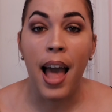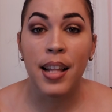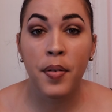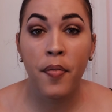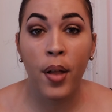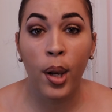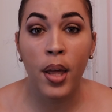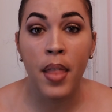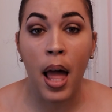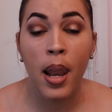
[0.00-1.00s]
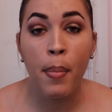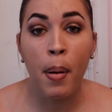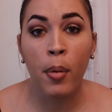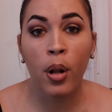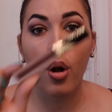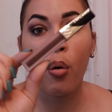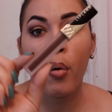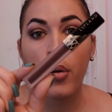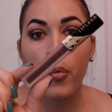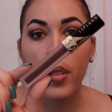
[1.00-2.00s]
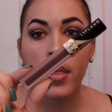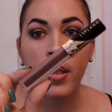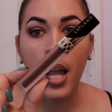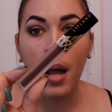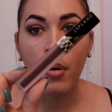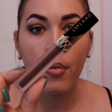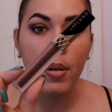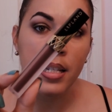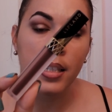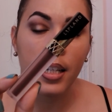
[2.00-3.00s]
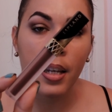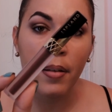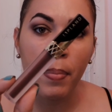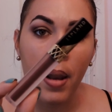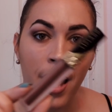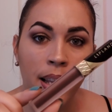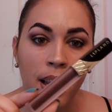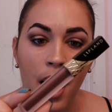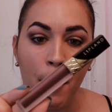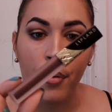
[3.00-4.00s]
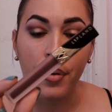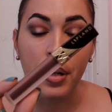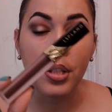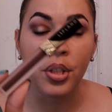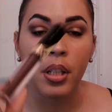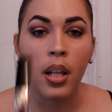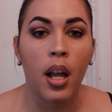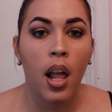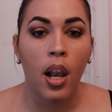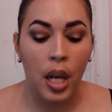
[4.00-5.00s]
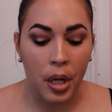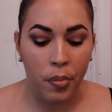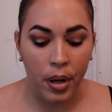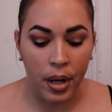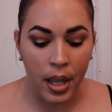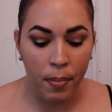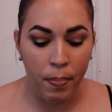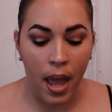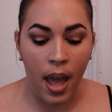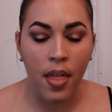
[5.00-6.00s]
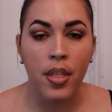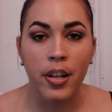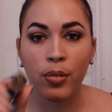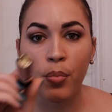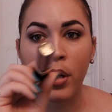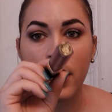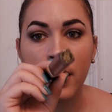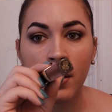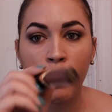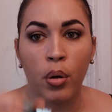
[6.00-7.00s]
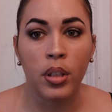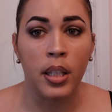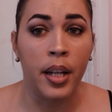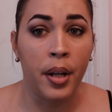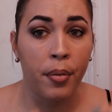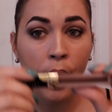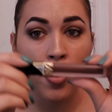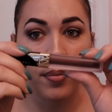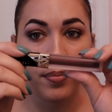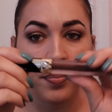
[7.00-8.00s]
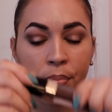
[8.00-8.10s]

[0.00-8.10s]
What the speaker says: And to fill in that lip, I'm going to go in with the Amrezy Lipland collaboration liquid lip, and this one is in Montenegro.